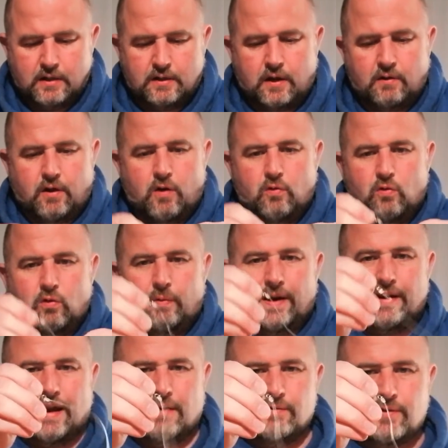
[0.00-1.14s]
go all the way
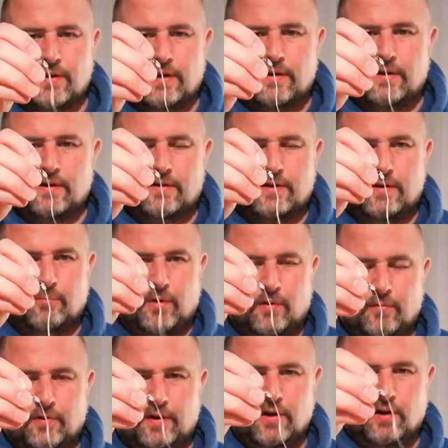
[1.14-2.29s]
down to the bottom of the